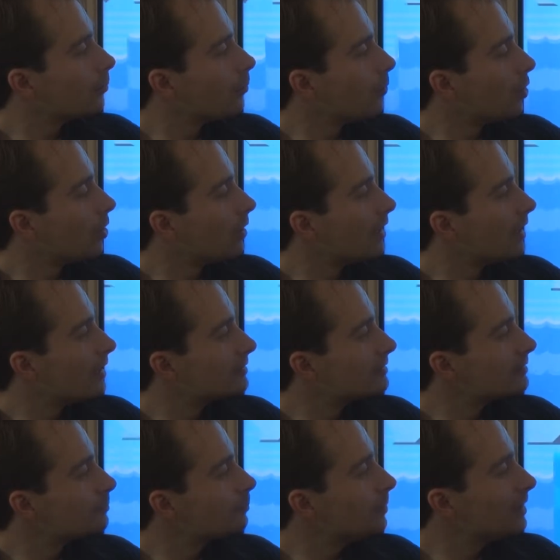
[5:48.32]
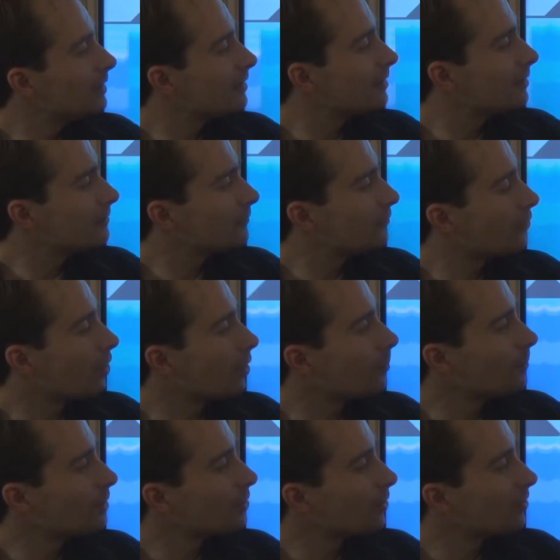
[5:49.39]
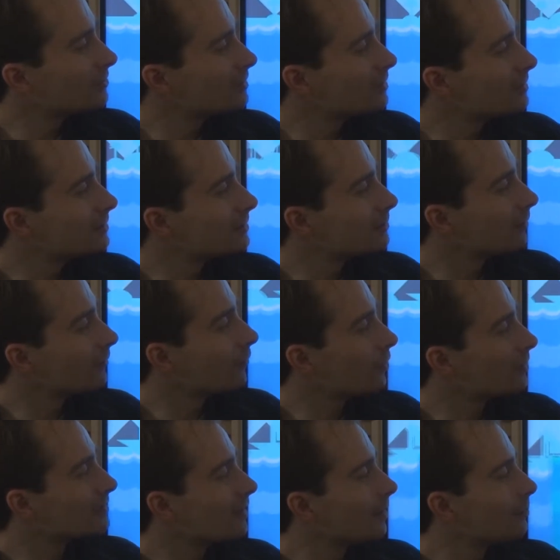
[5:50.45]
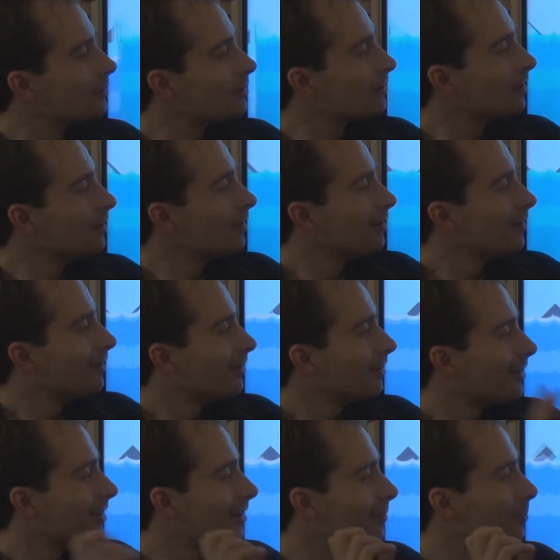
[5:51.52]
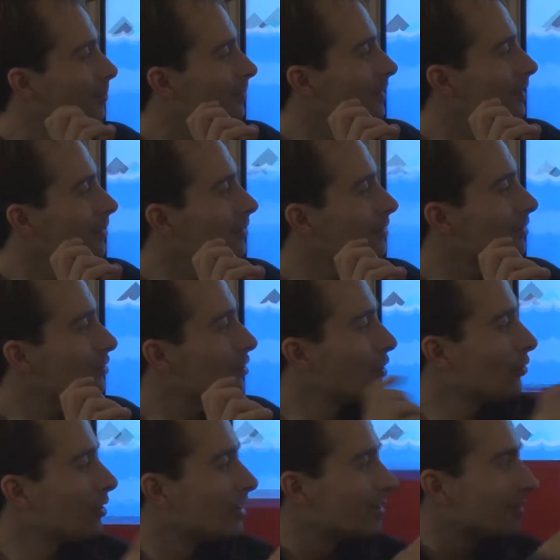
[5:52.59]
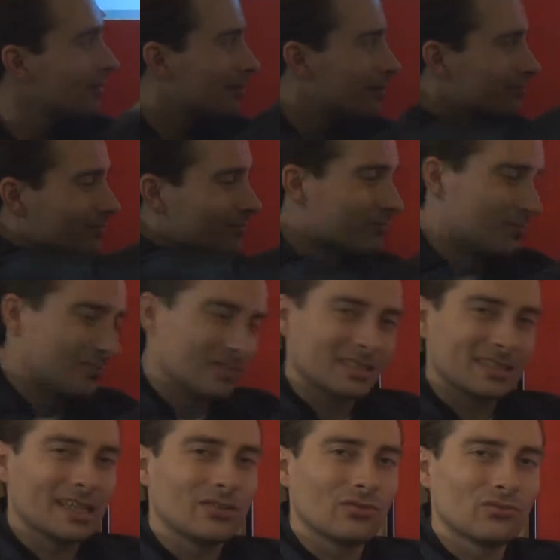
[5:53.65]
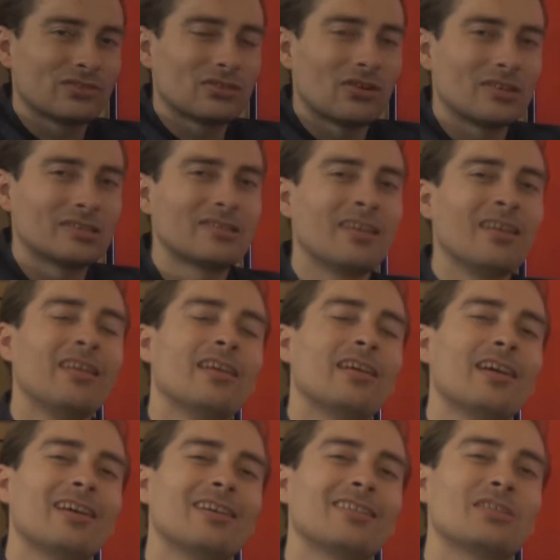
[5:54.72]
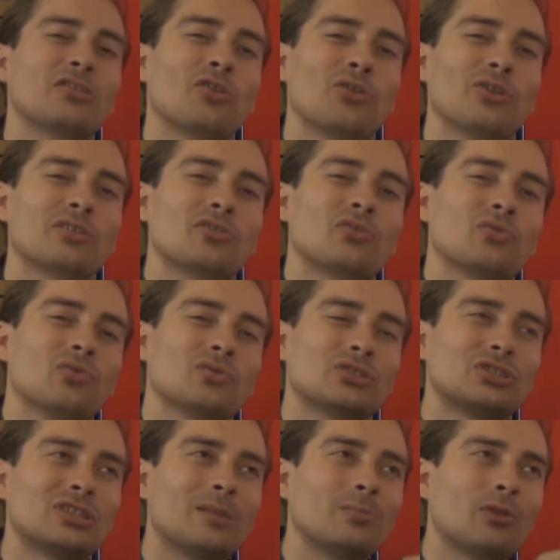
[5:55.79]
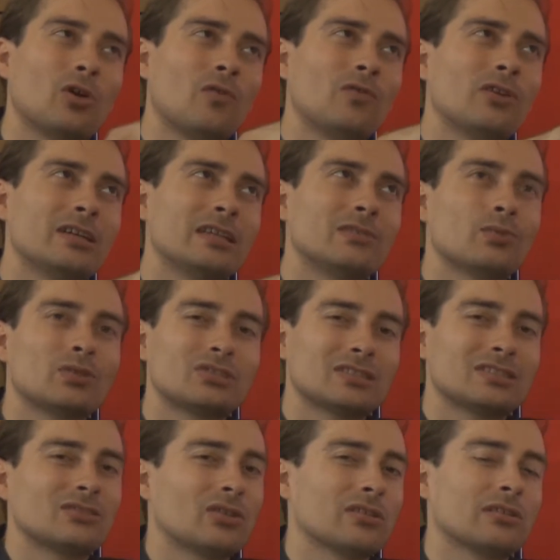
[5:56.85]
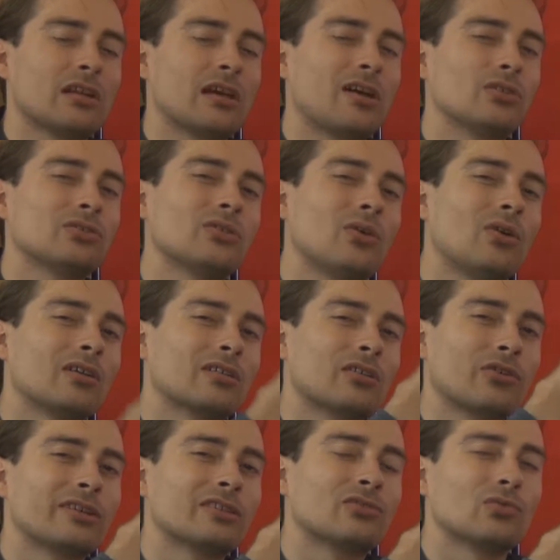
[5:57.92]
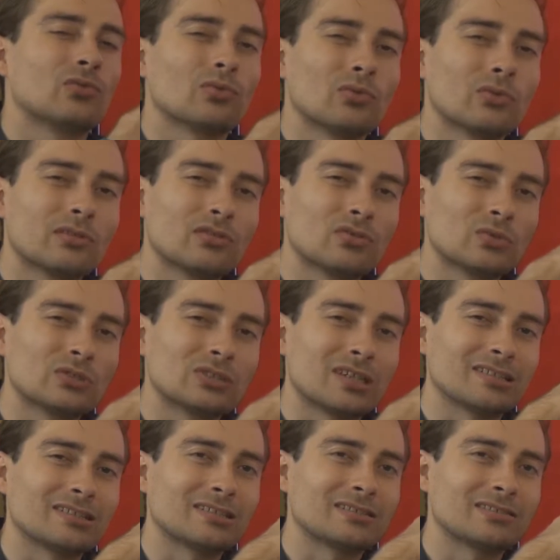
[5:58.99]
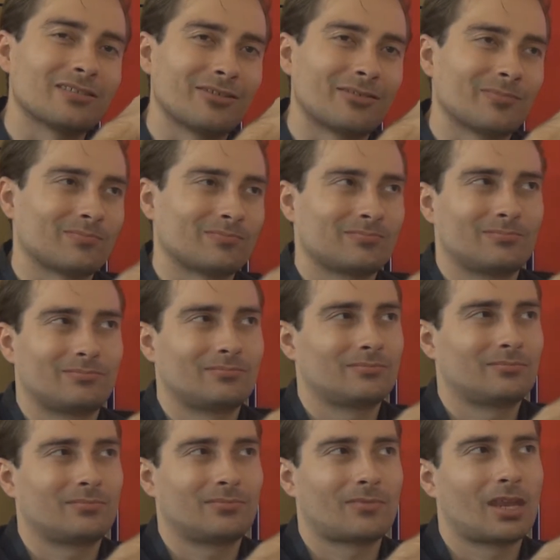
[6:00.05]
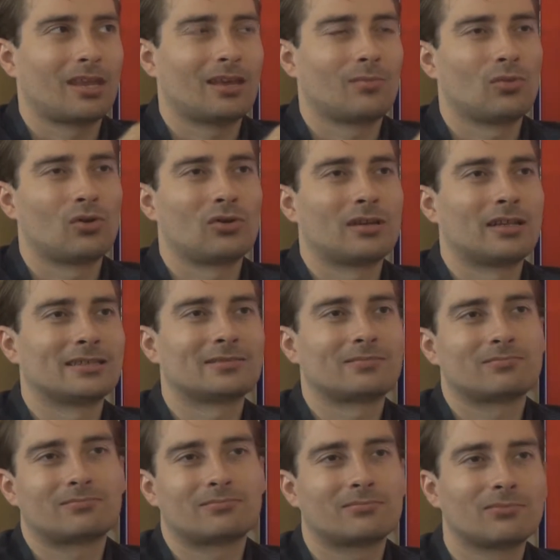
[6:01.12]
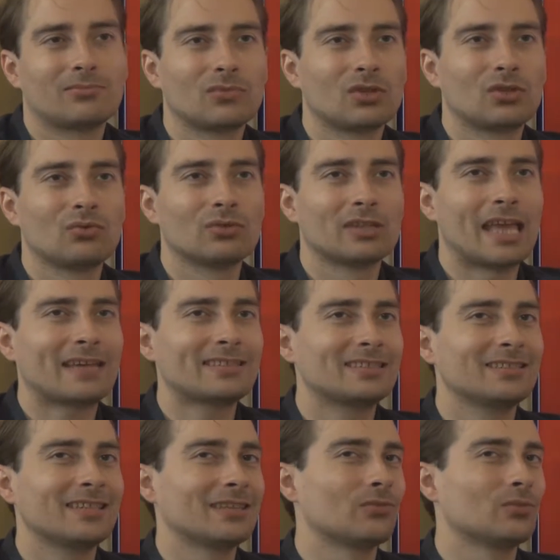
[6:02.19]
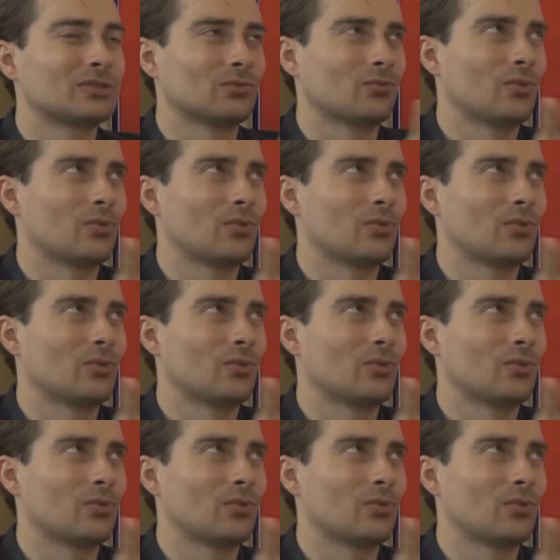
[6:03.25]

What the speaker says: more or less be killed from, because he's, for example, going, say you saw it, going to jump over it, which is not allowed, or going to just, yeah, more or less do an accident with